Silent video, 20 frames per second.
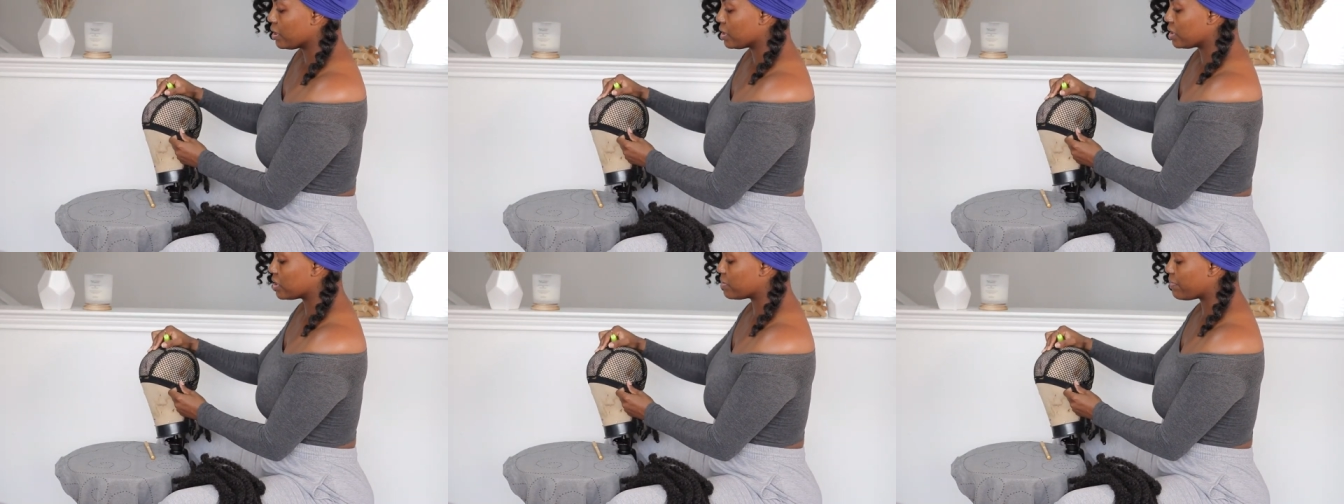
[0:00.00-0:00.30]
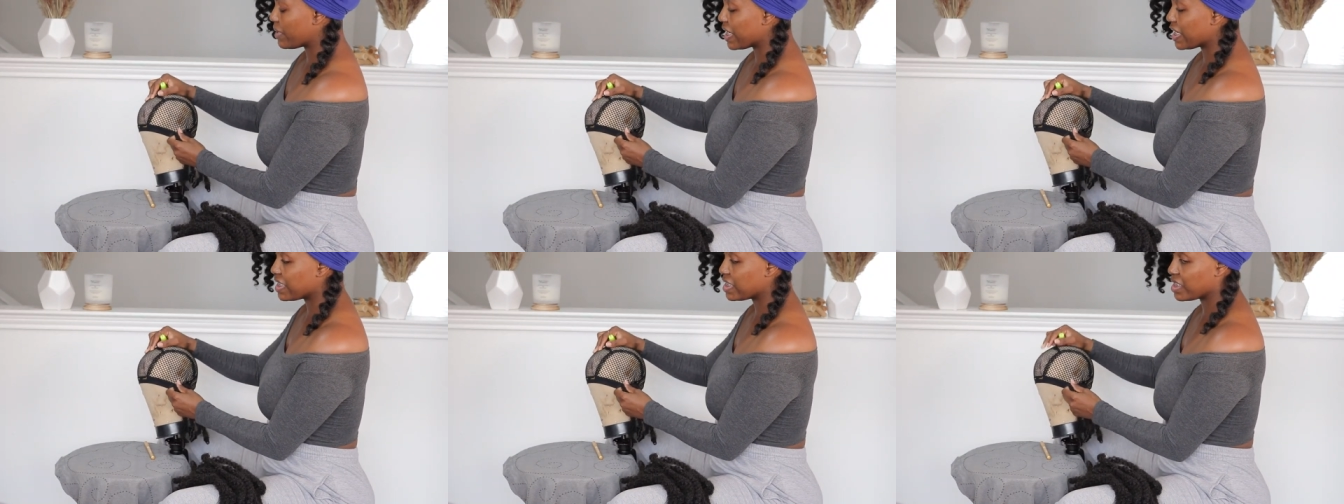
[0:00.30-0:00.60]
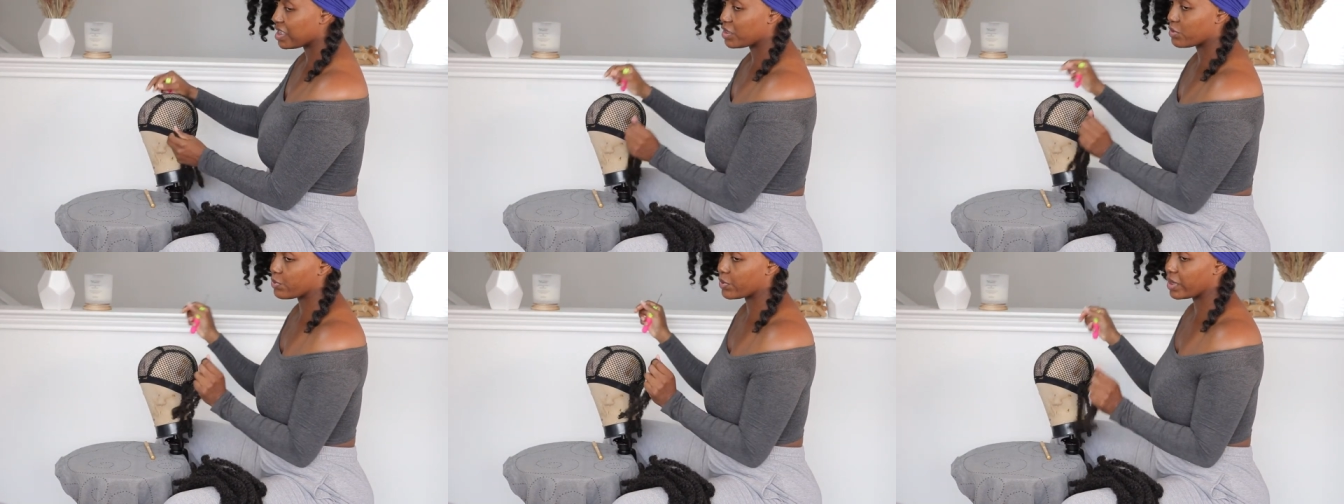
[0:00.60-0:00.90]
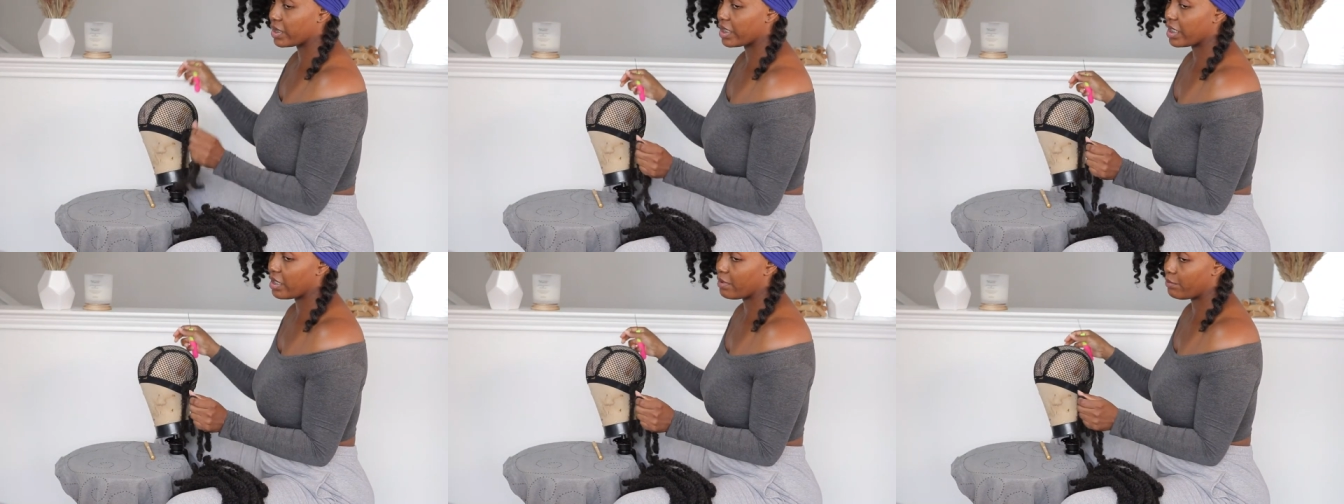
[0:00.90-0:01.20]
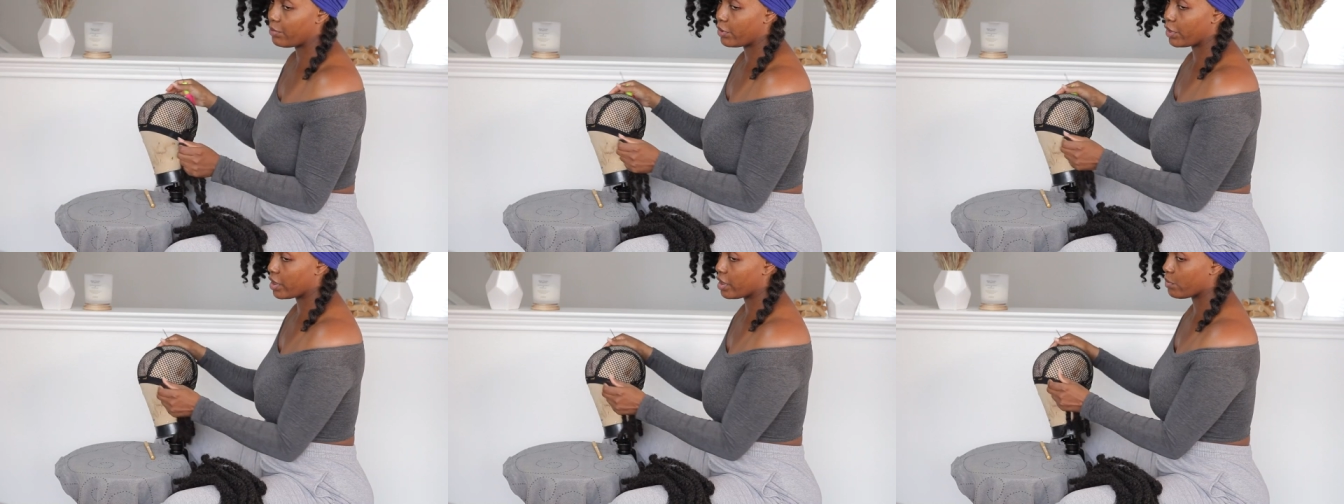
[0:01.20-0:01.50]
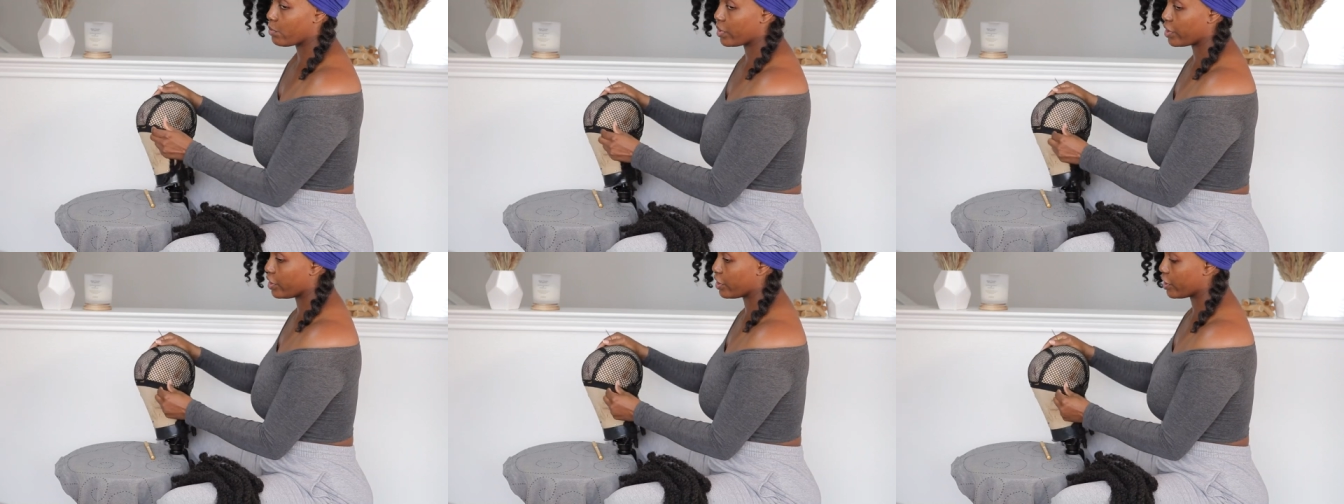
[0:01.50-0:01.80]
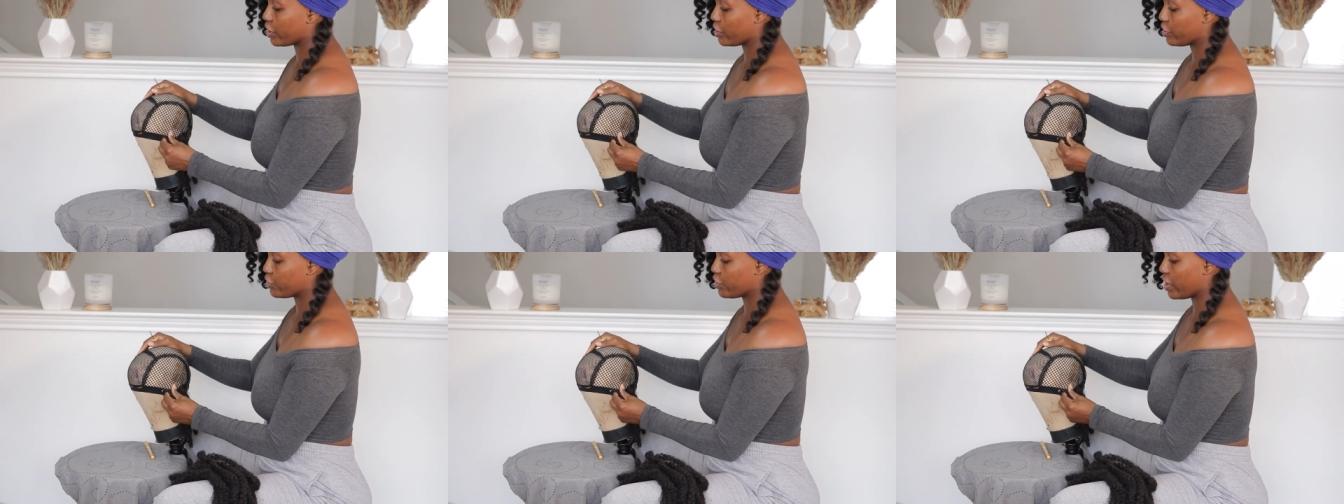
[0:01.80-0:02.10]
Space is really important when you're
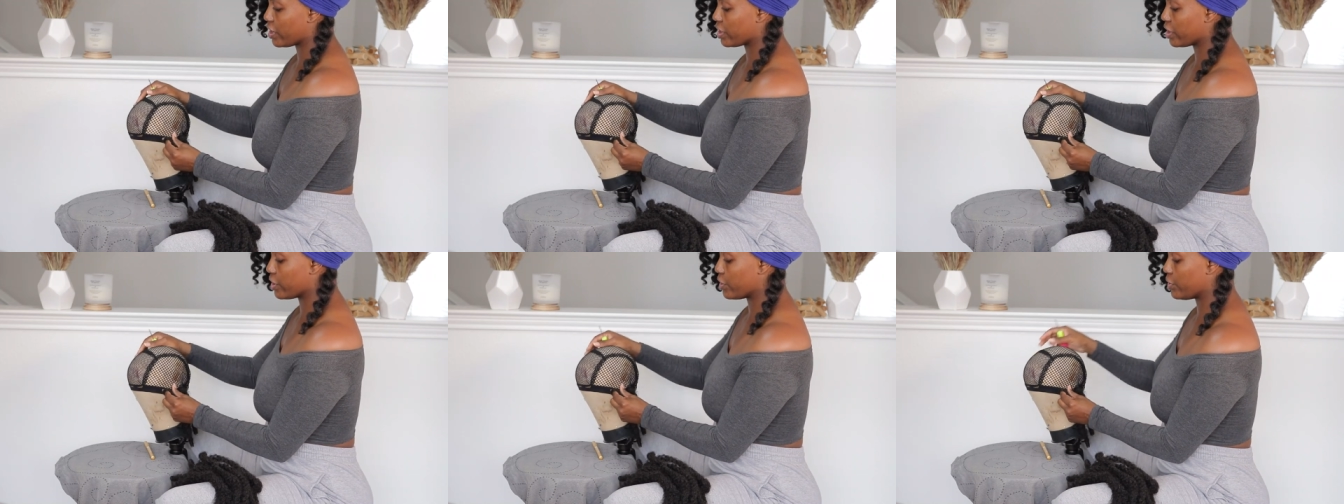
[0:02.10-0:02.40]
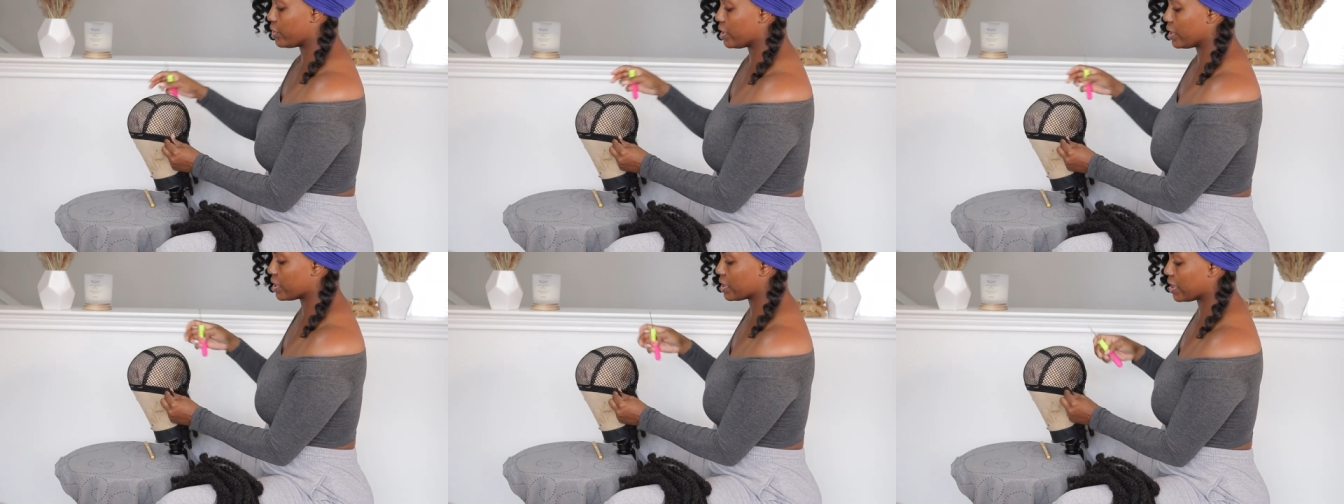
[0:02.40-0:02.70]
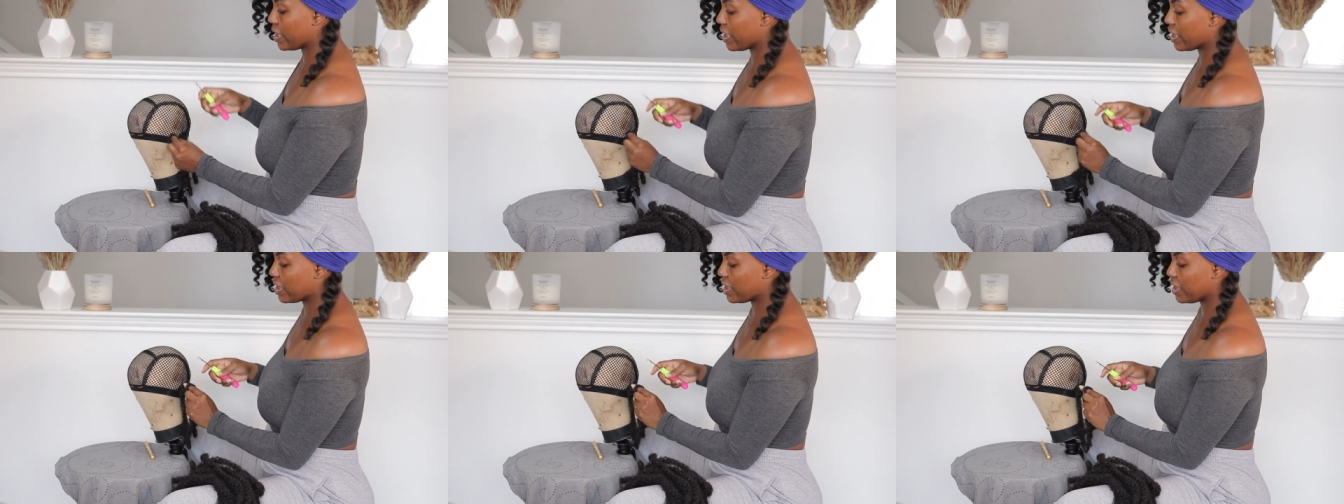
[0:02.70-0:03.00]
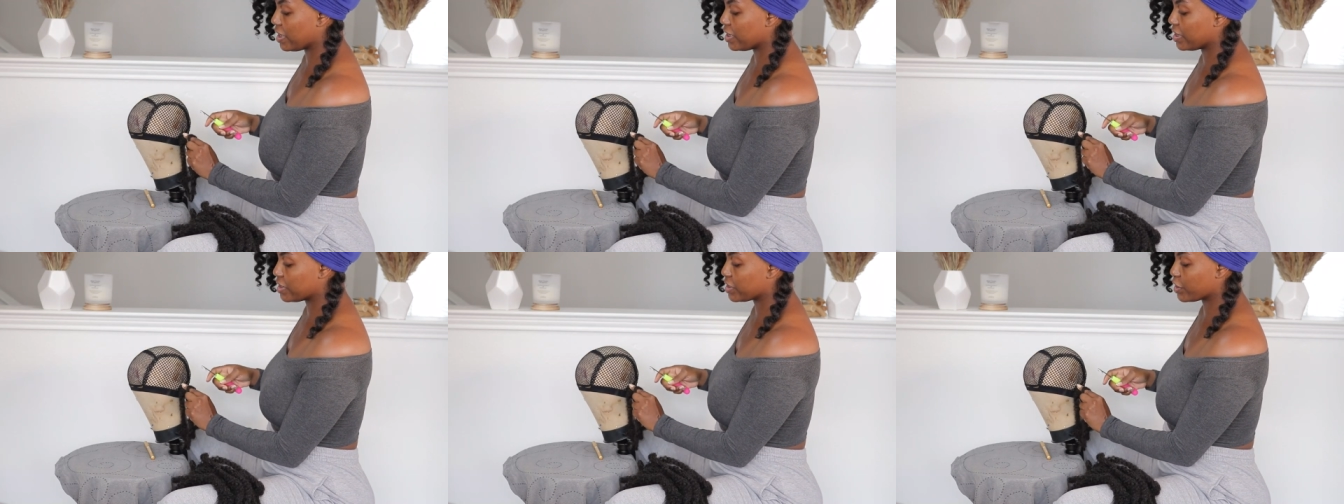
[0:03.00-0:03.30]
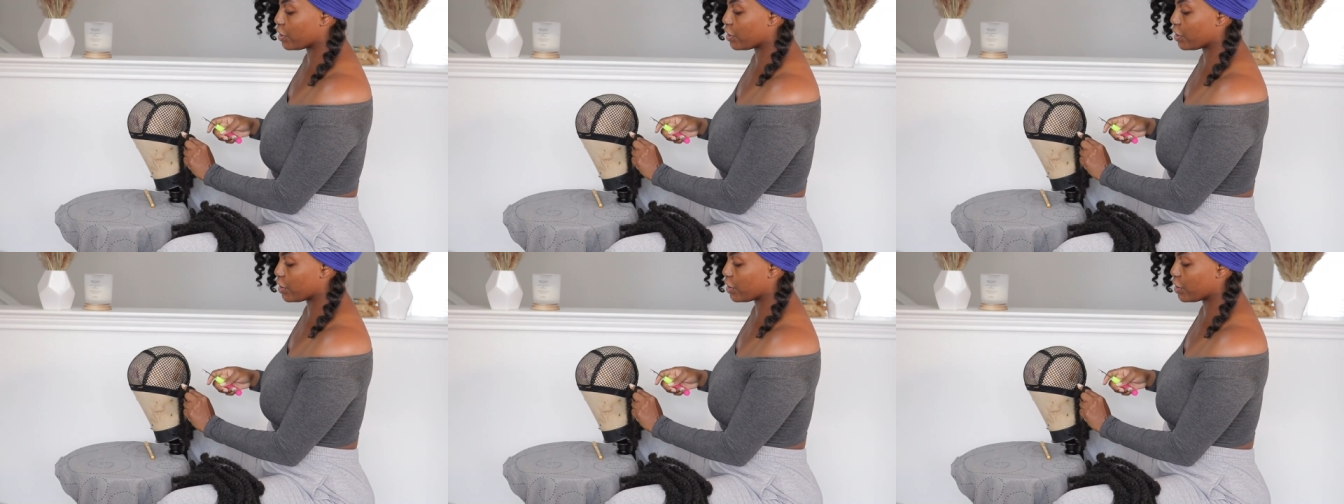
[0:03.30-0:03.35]
constructing units like this.